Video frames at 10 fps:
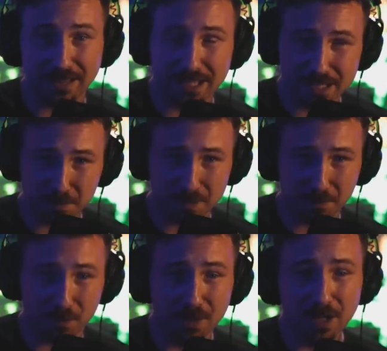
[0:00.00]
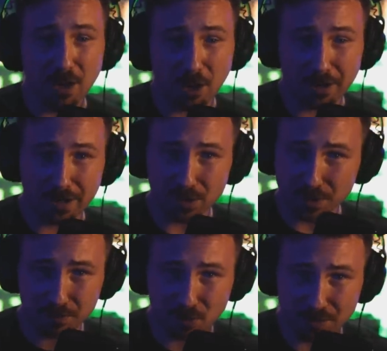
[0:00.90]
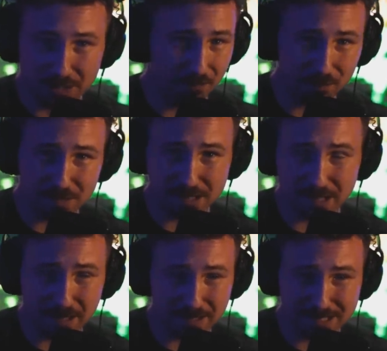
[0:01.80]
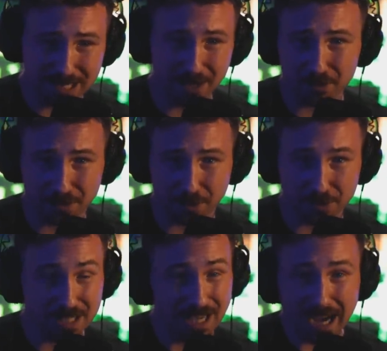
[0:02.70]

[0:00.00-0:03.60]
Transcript: These people are held up to a different uh, standard than ours.